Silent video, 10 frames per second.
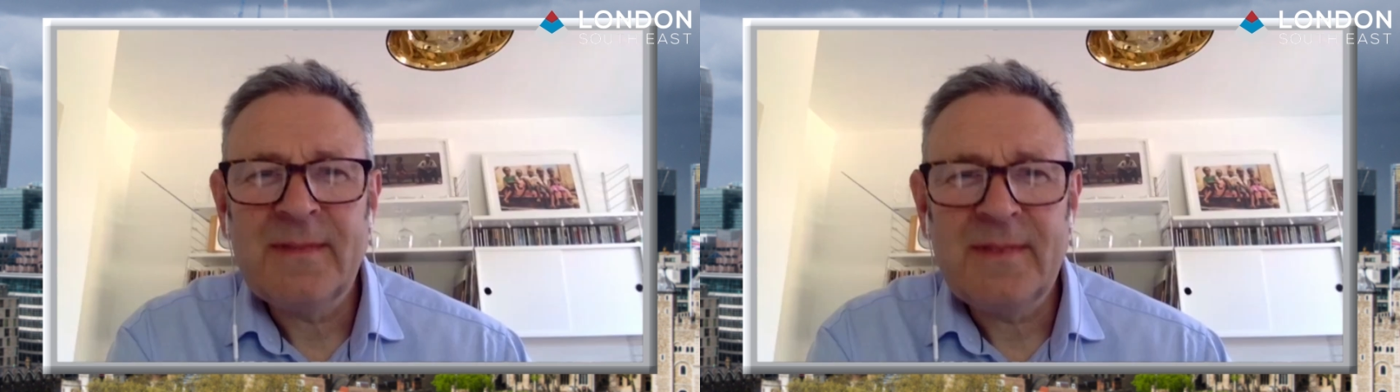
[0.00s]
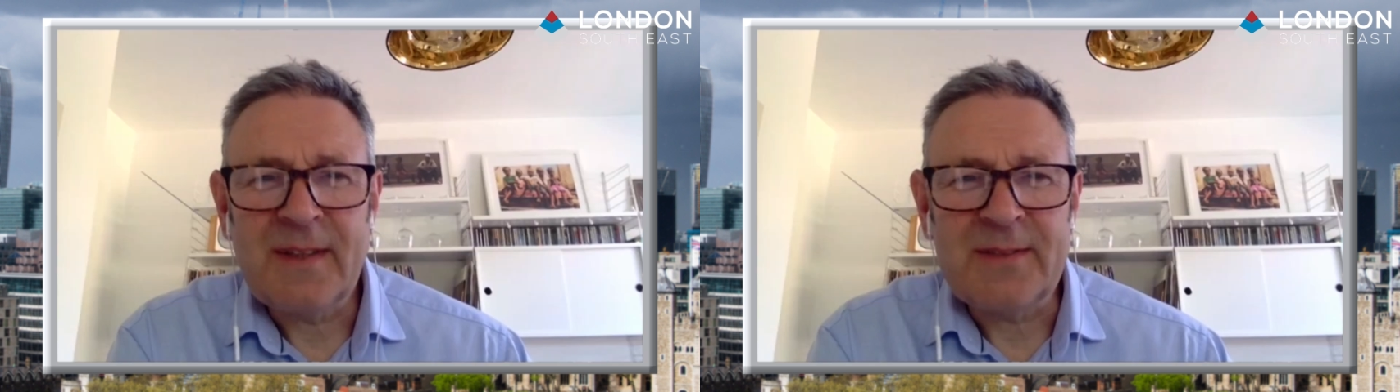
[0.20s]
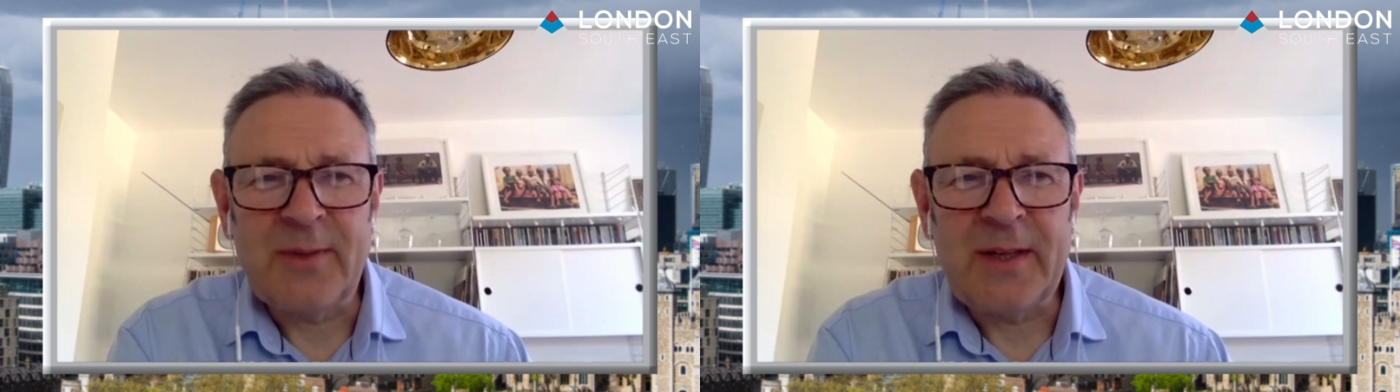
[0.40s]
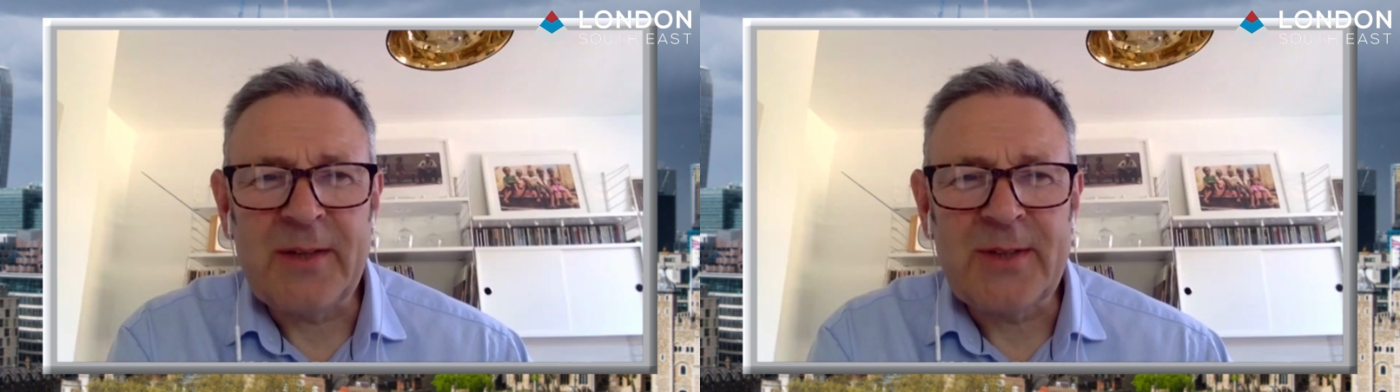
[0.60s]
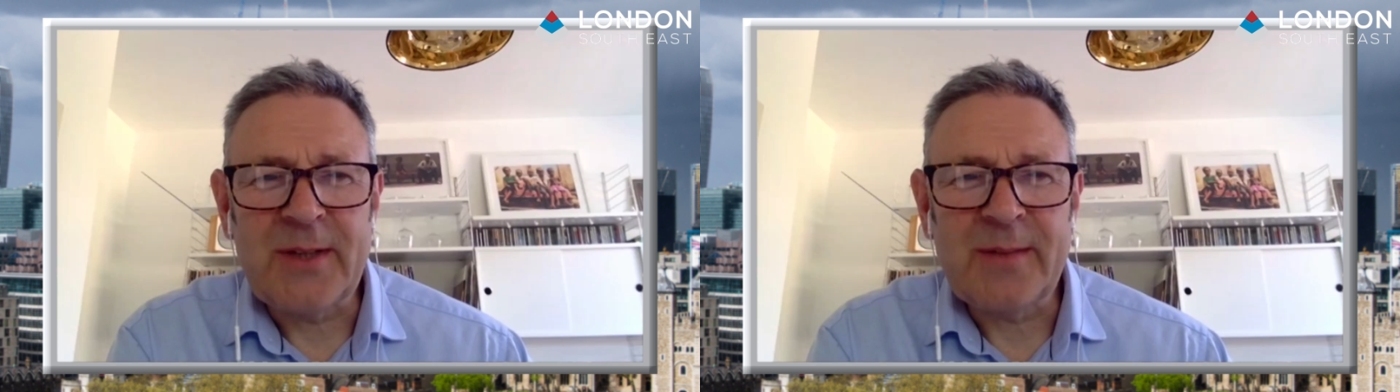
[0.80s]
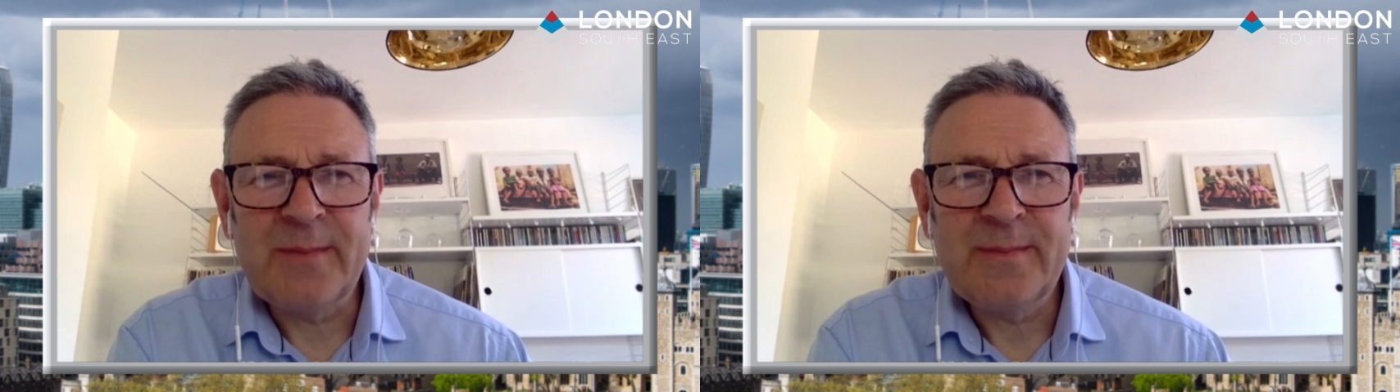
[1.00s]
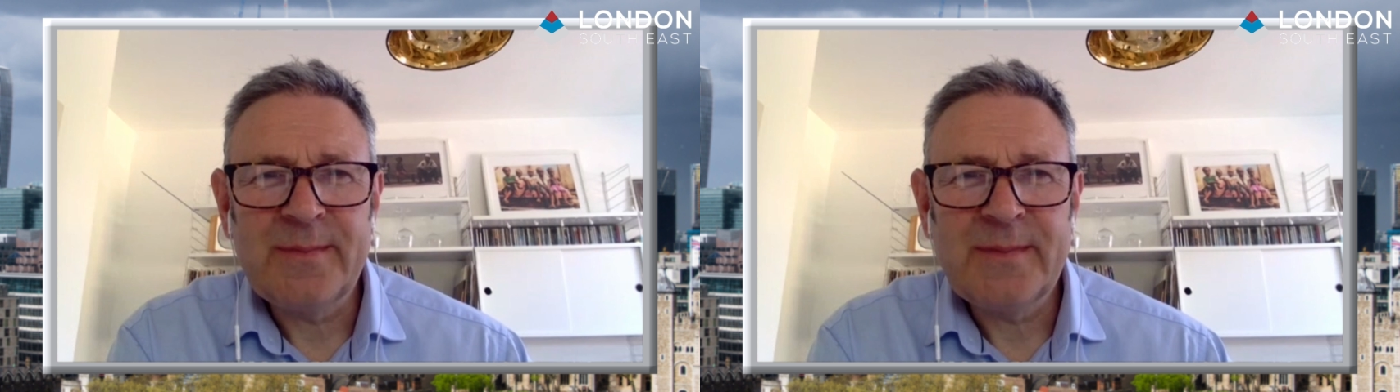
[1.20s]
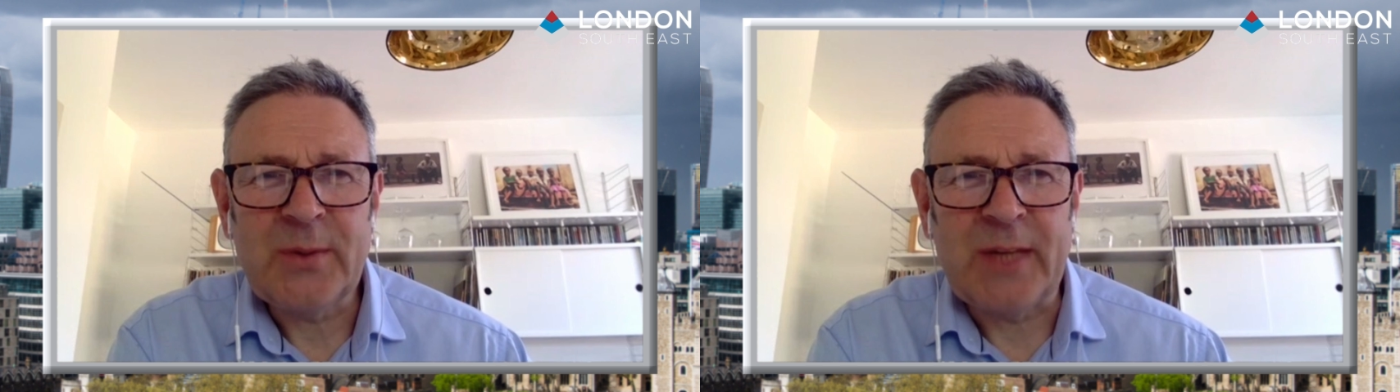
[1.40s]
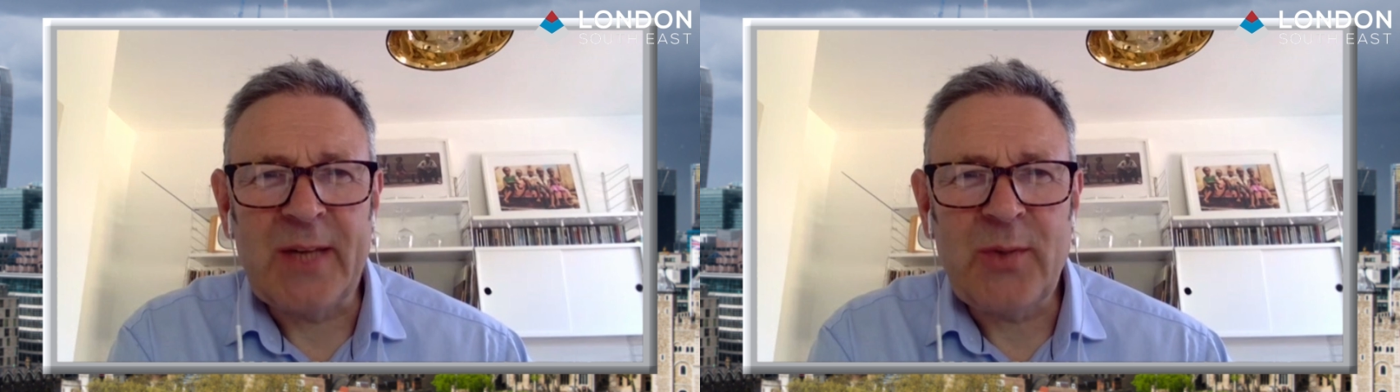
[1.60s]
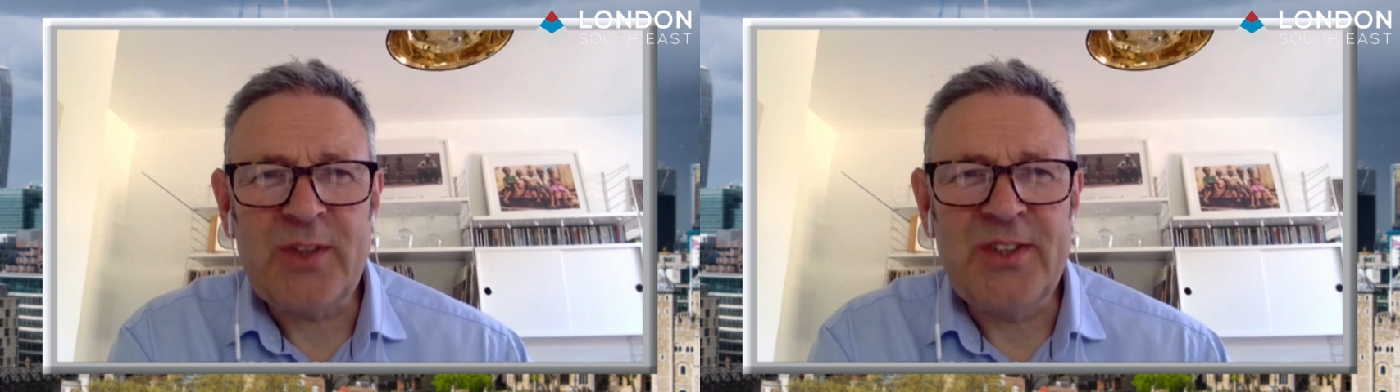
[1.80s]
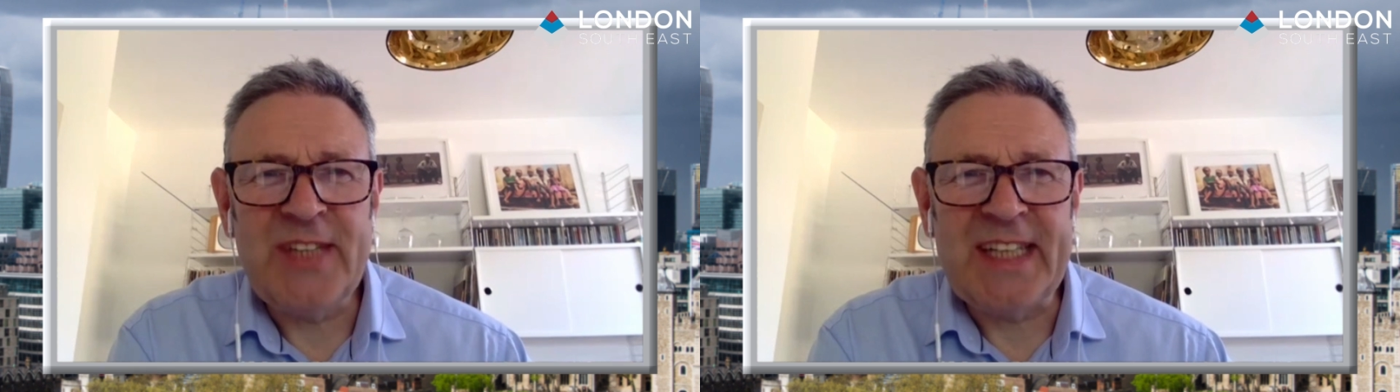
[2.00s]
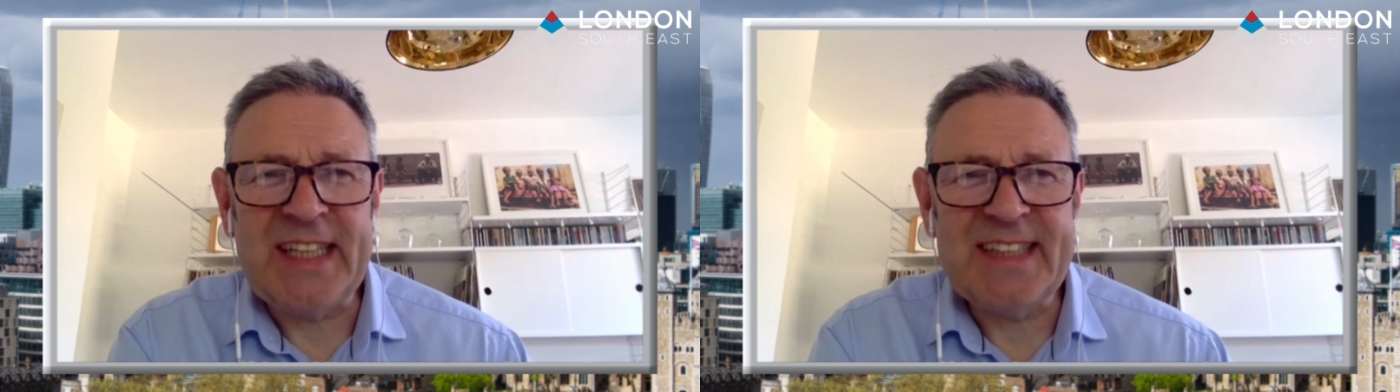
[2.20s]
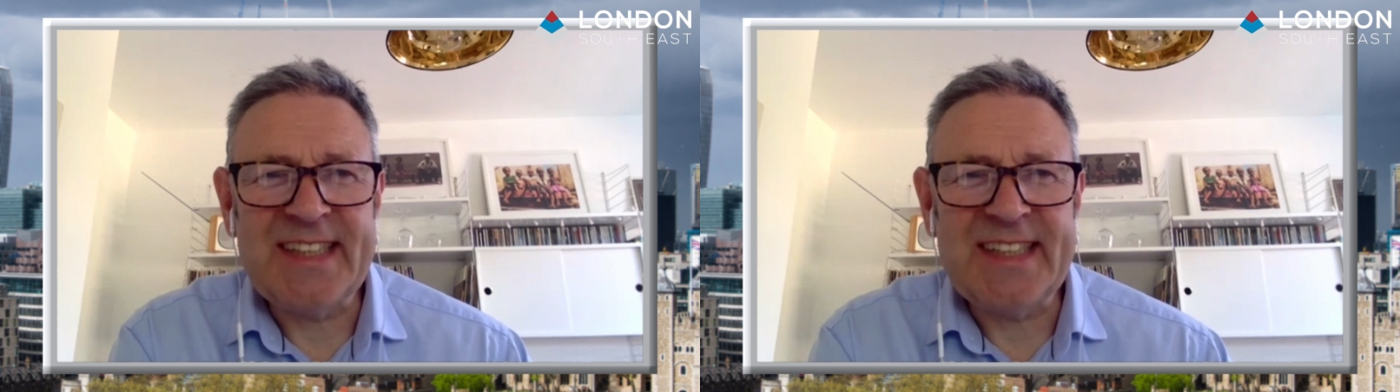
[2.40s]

That's very interesting okay, which neatly